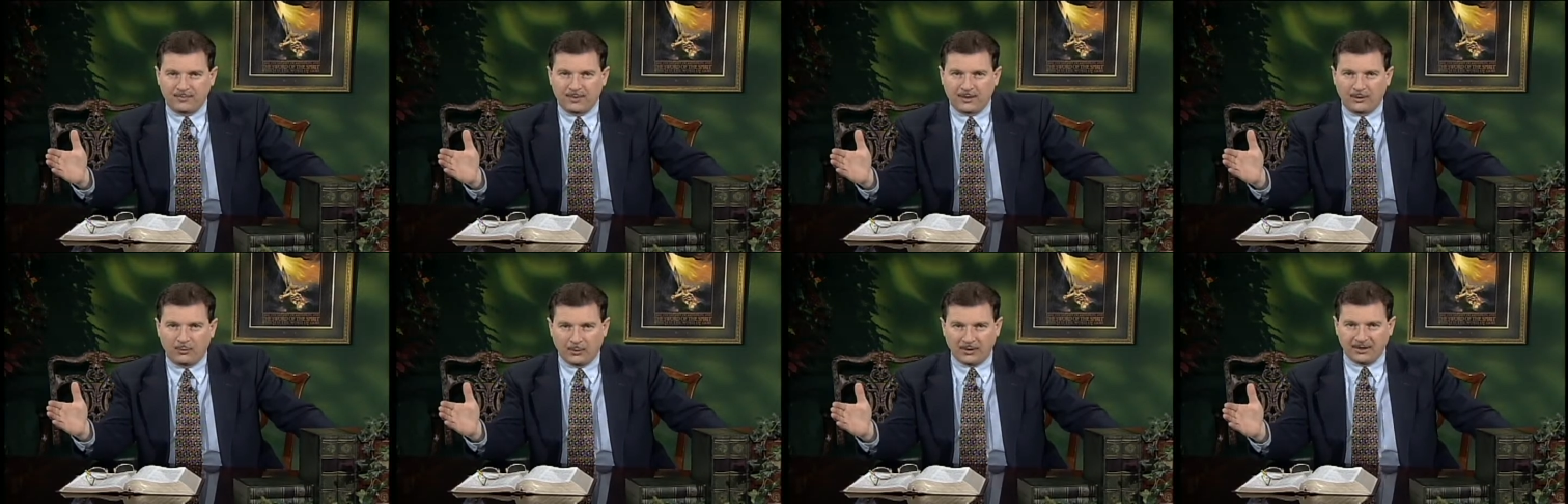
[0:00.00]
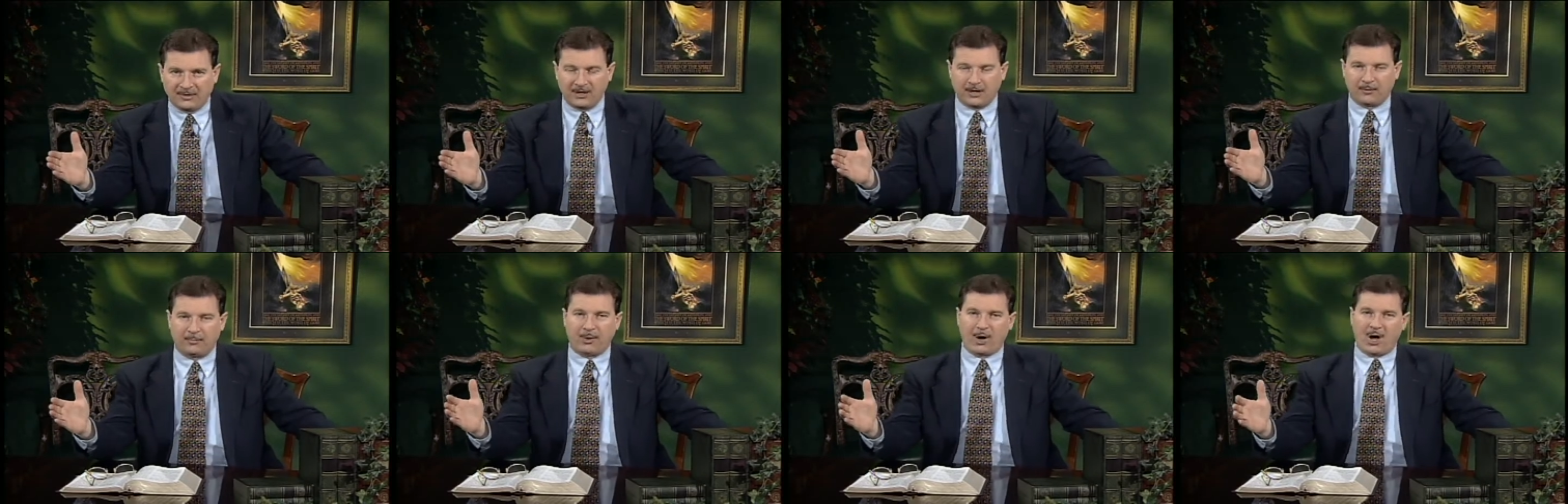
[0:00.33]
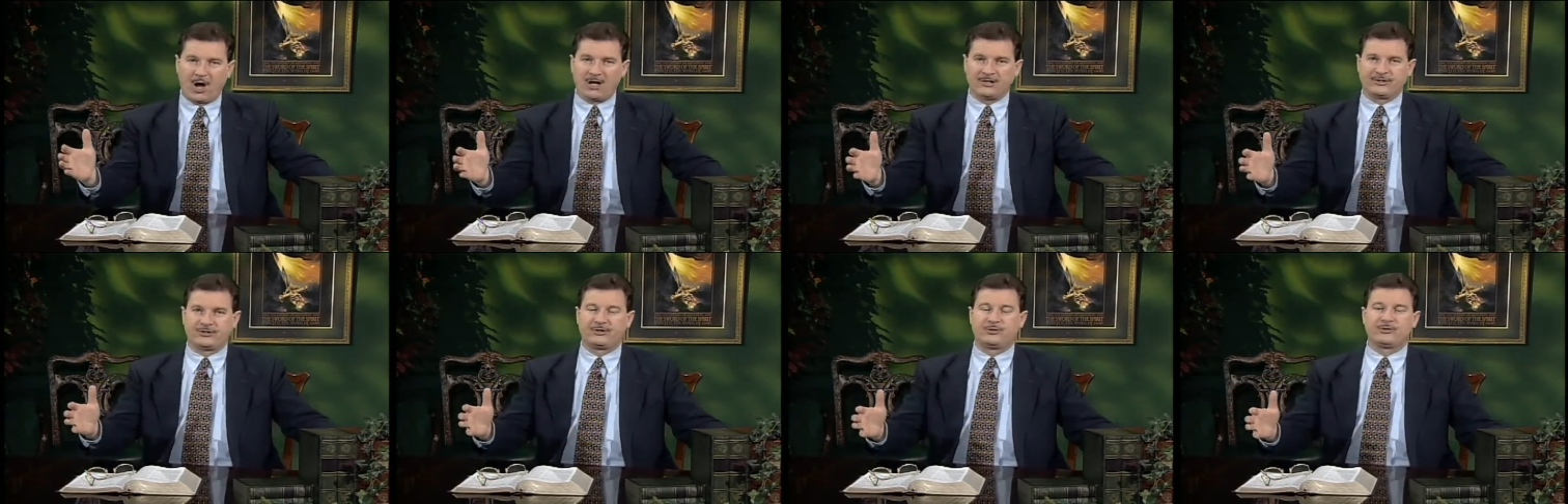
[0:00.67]
when the
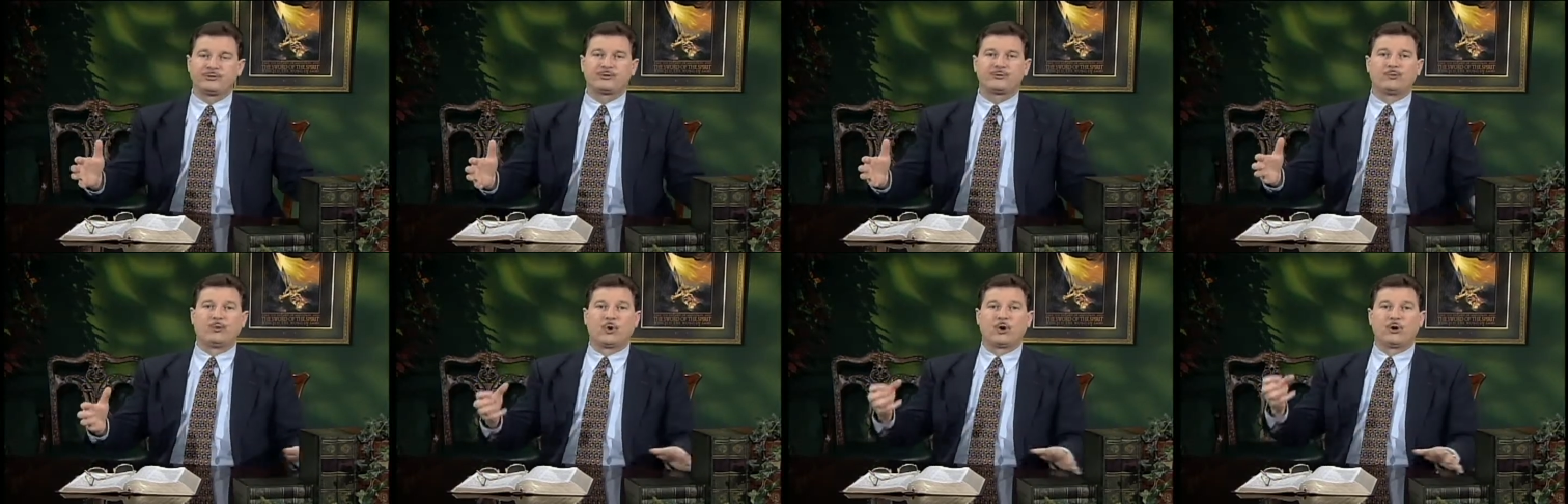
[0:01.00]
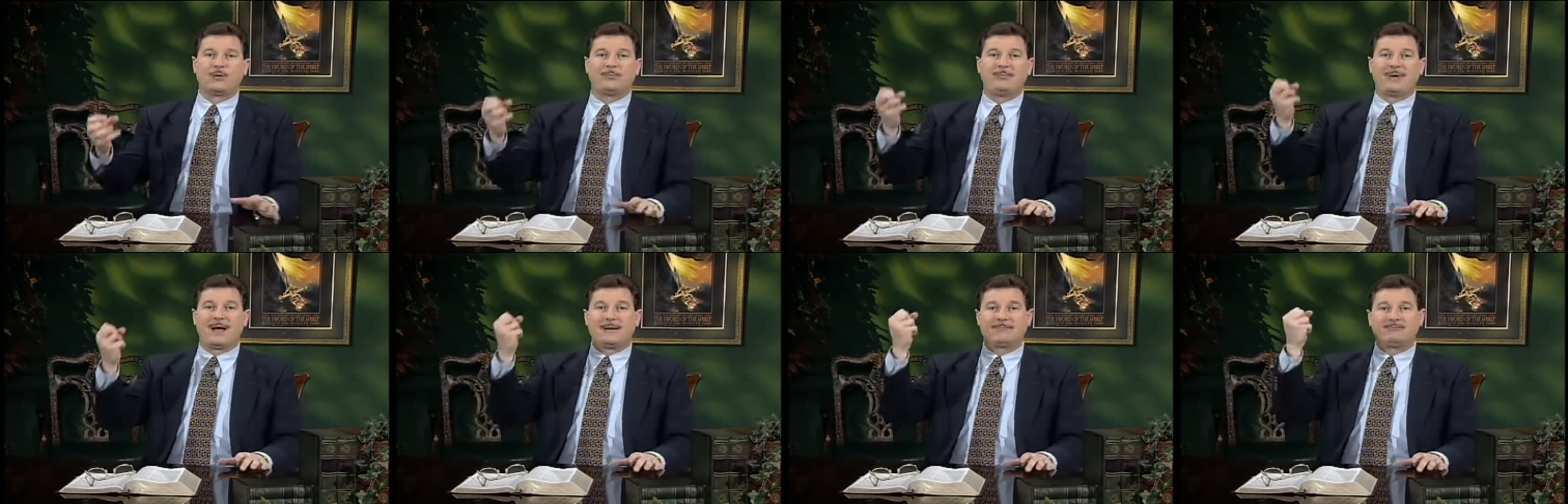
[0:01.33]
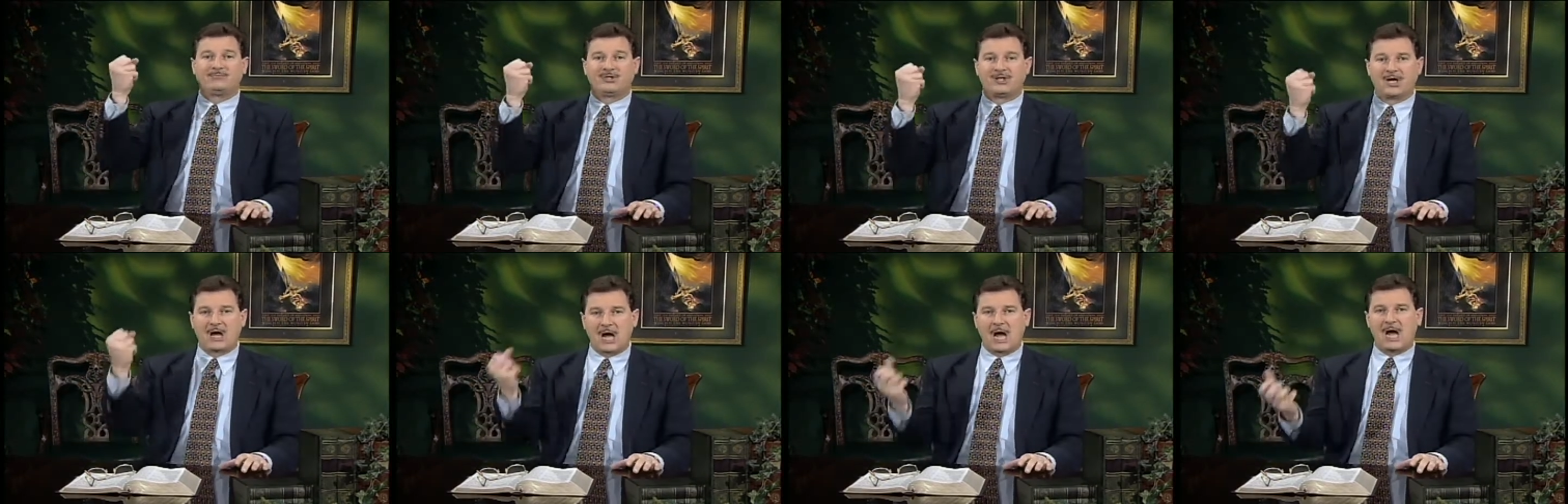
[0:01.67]
apostles were
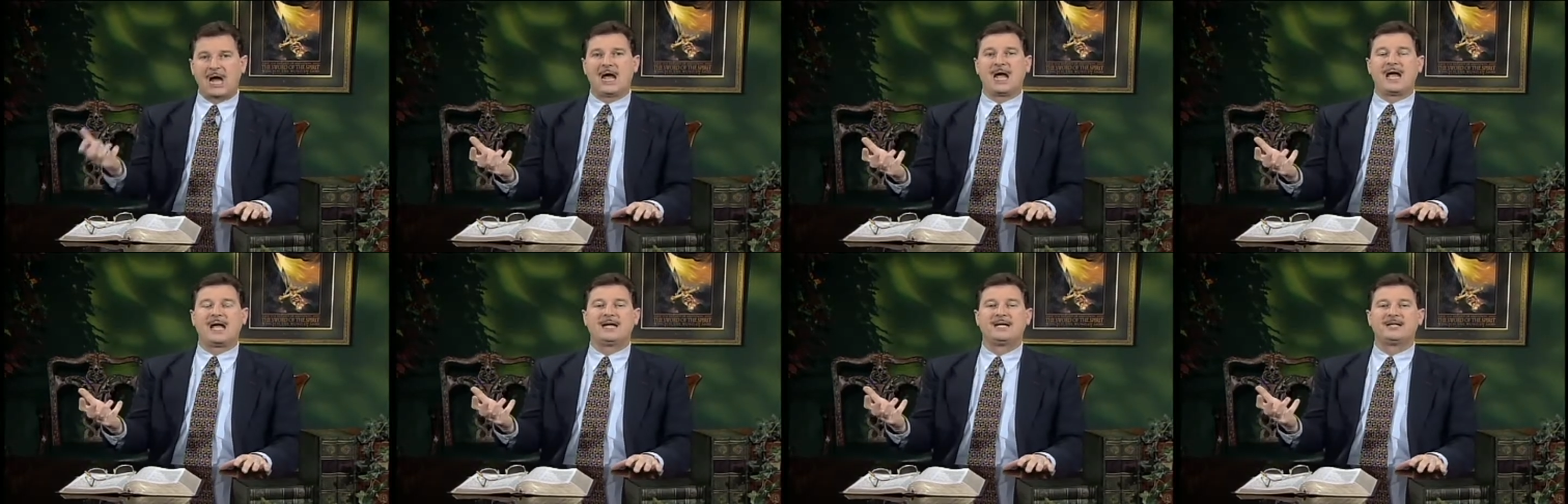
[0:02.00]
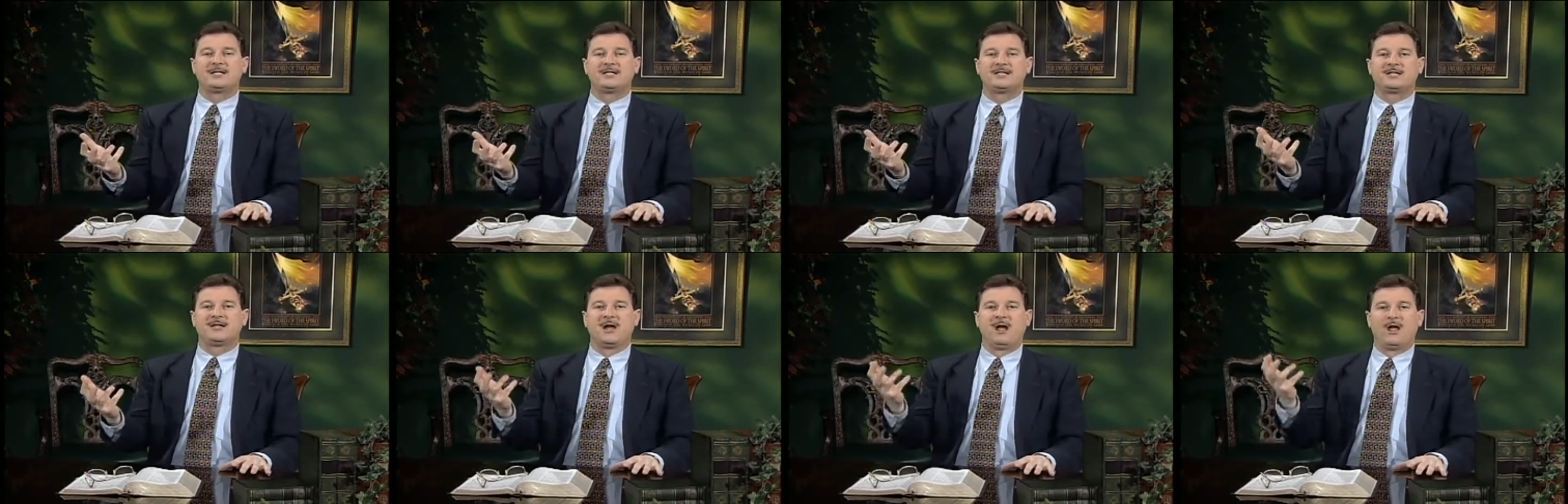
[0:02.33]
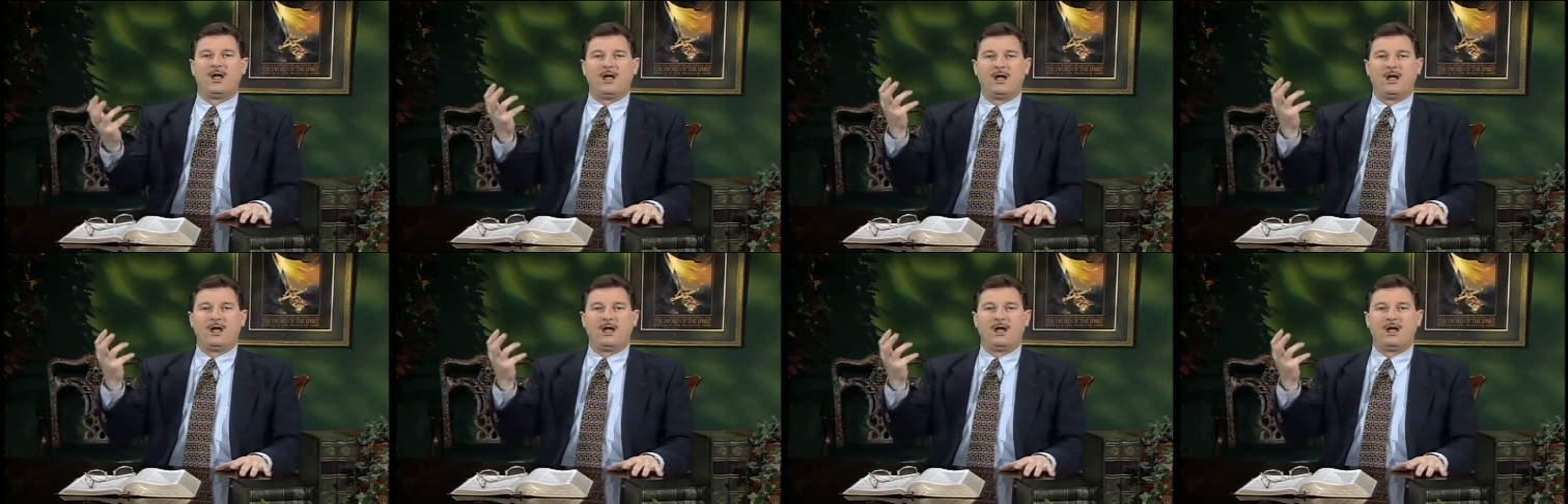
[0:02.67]
baptized